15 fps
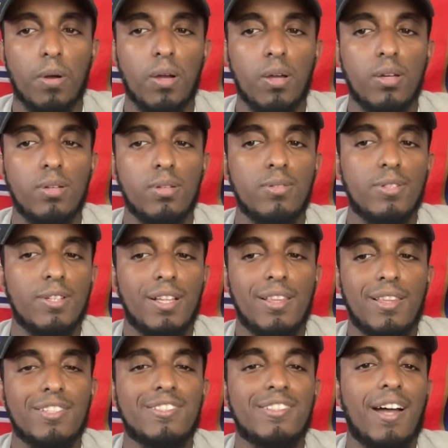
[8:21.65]
But
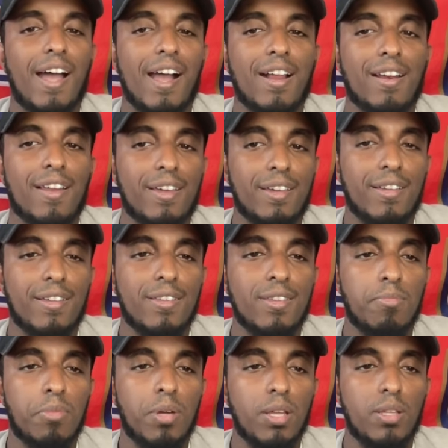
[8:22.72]
let's not act like
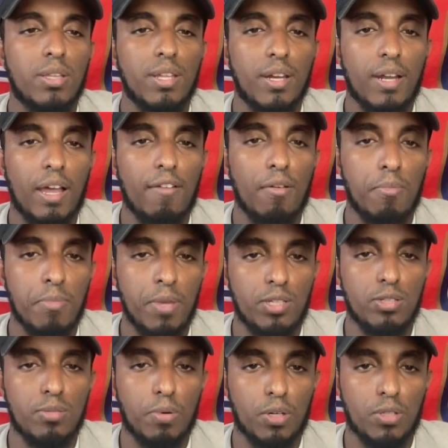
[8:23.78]
the money didn't have a
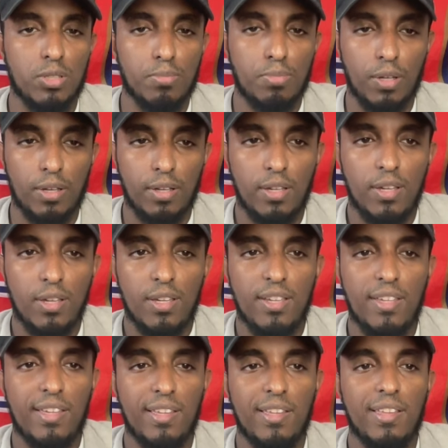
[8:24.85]
major part to play.
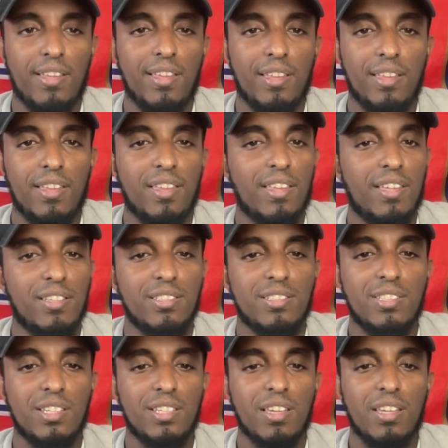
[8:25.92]
He's
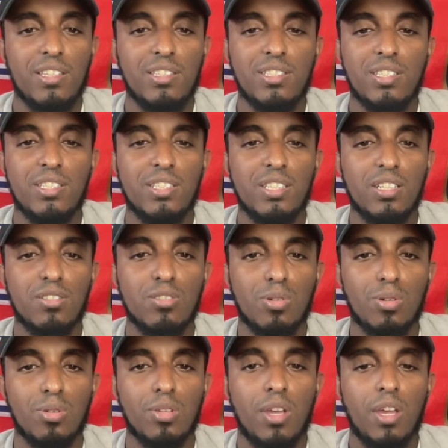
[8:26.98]
16 years
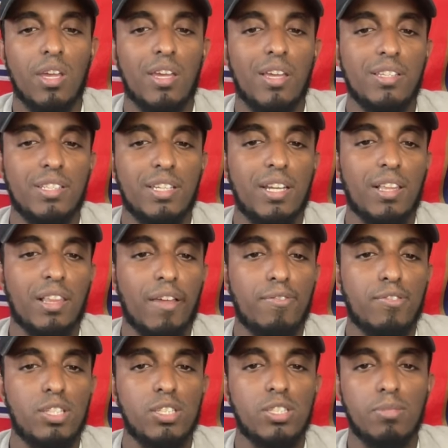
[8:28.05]
old. He's getting
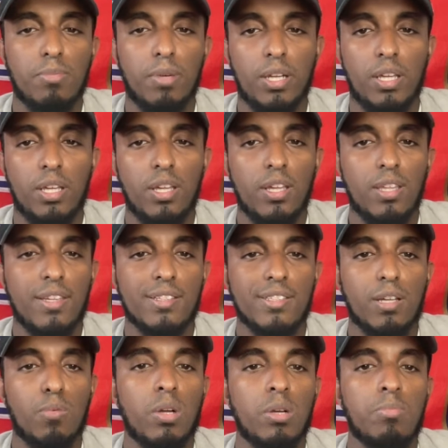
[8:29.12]
life-changing money.
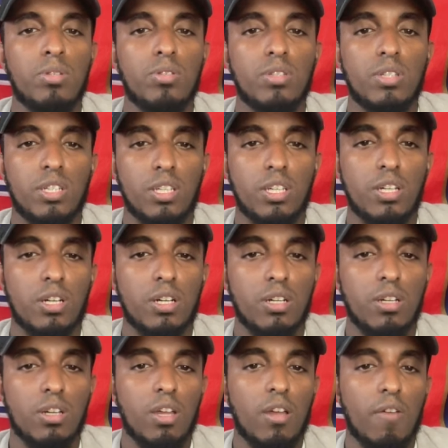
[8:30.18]
That's like $1 million a
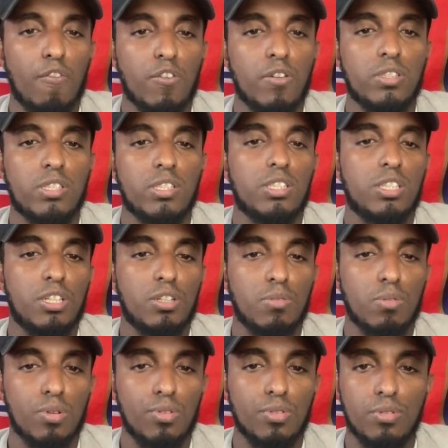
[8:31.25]
year for a
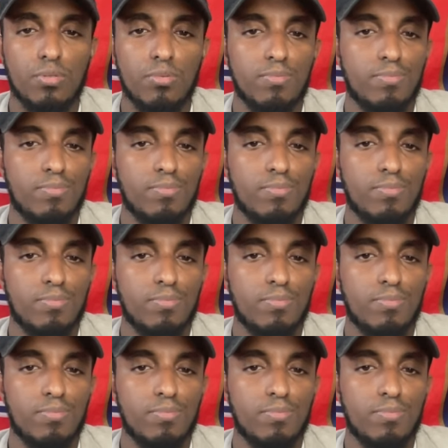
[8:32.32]
16-year-old.